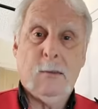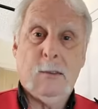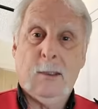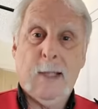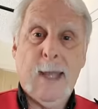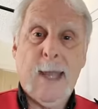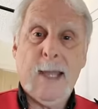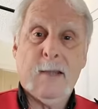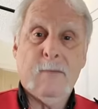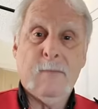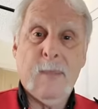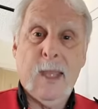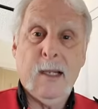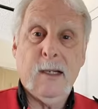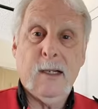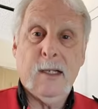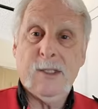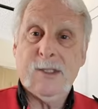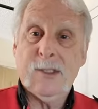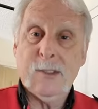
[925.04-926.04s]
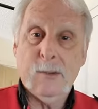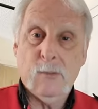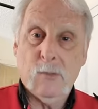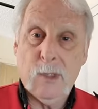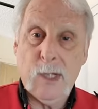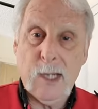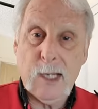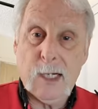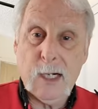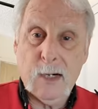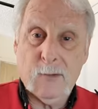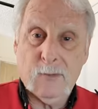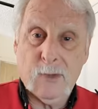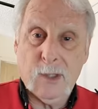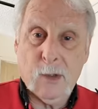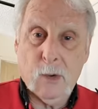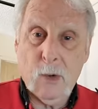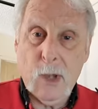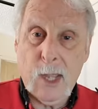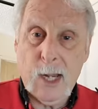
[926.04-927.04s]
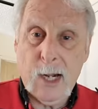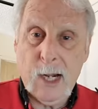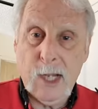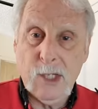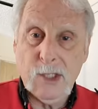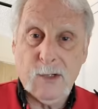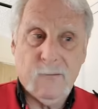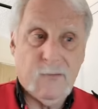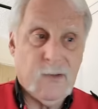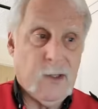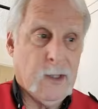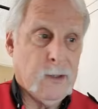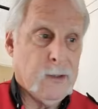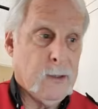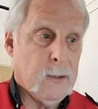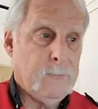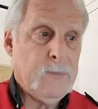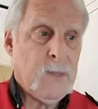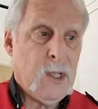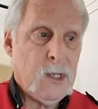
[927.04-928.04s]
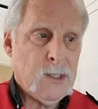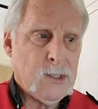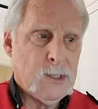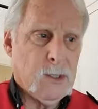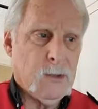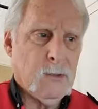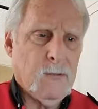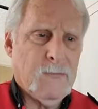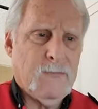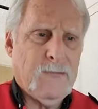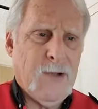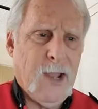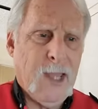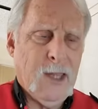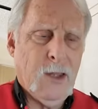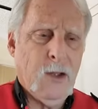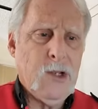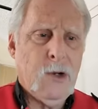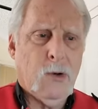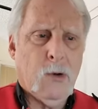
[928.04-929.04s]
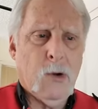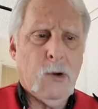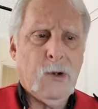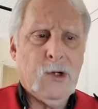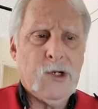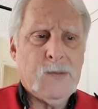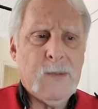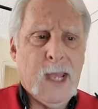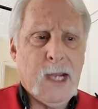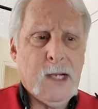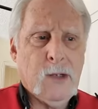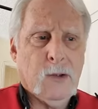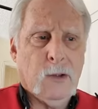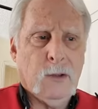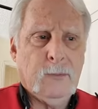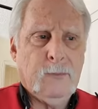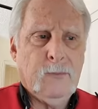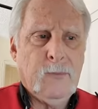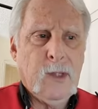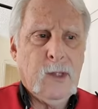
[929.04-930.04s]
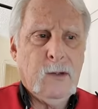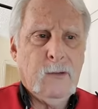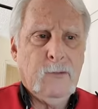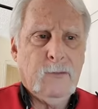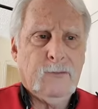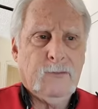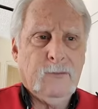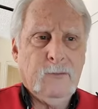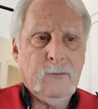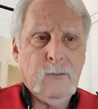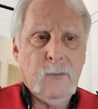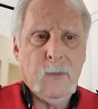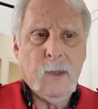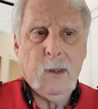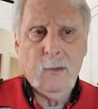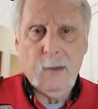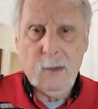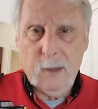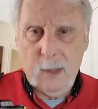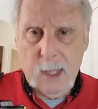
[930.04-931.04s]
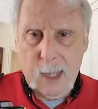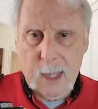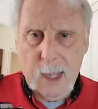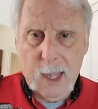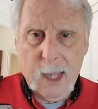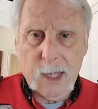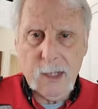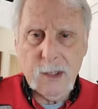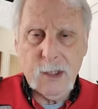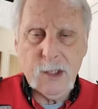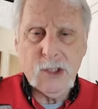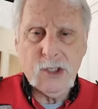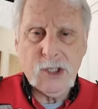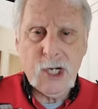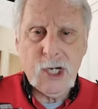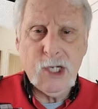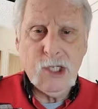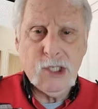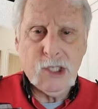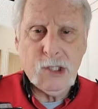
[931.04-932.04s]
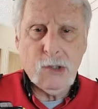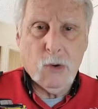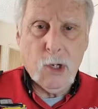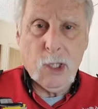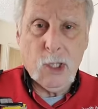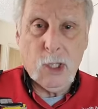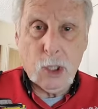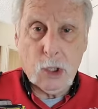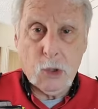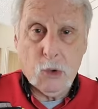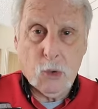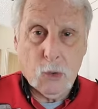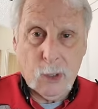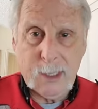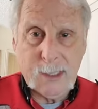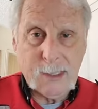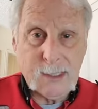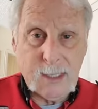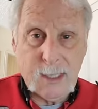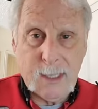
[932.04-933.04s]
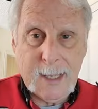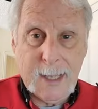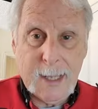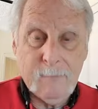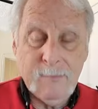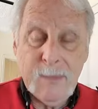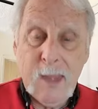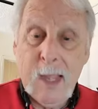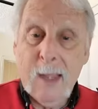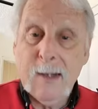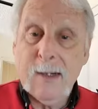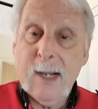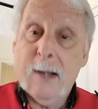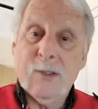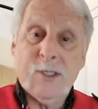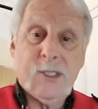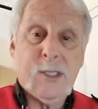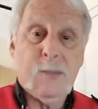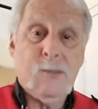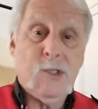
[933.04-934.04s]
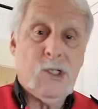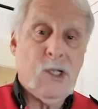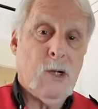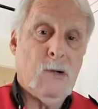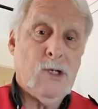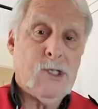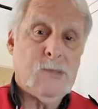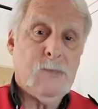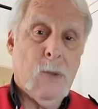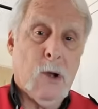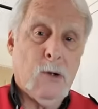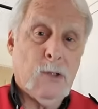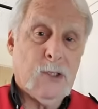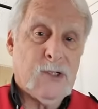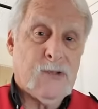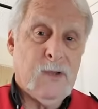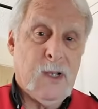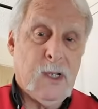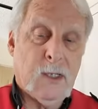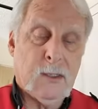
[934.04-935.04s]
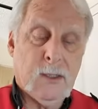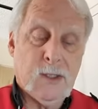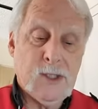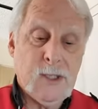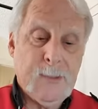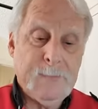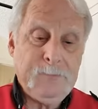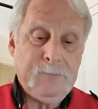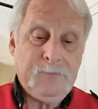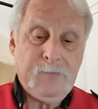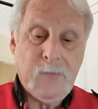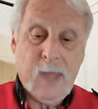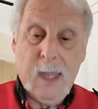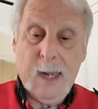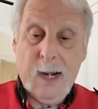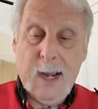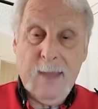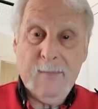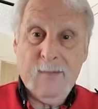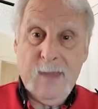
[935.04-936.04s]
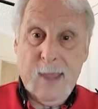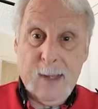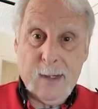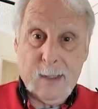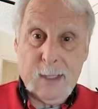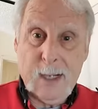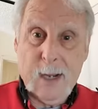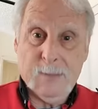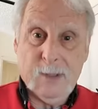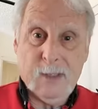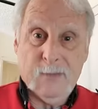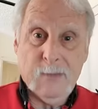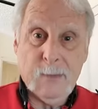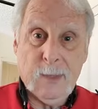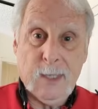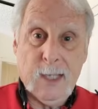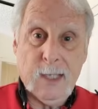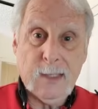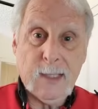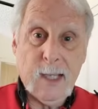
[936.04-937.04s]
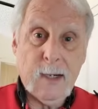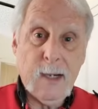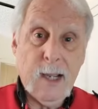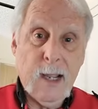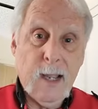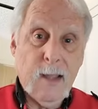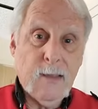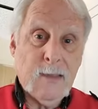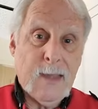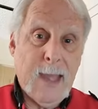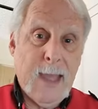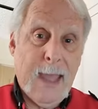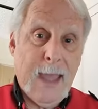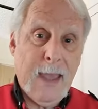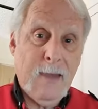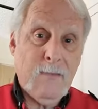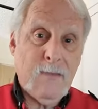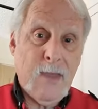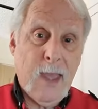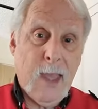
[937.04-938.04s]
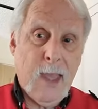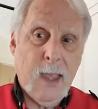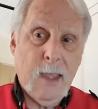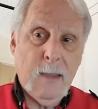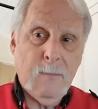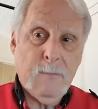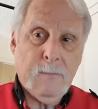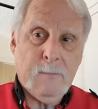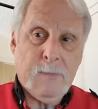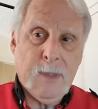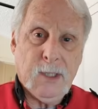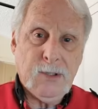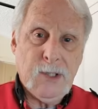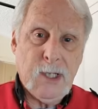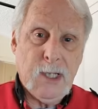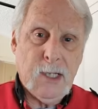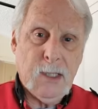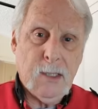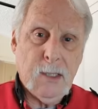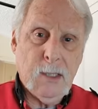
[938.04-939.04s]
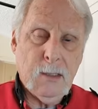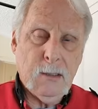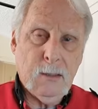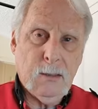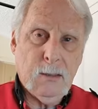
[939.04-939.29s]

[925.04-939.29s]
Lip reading: lack of maintenance, we're not covering an engine failure. So follow your owner's manual and change the oil according to that. Now, in some Generous Motors vehicles, and I've had a couple of them like that, they have a built-in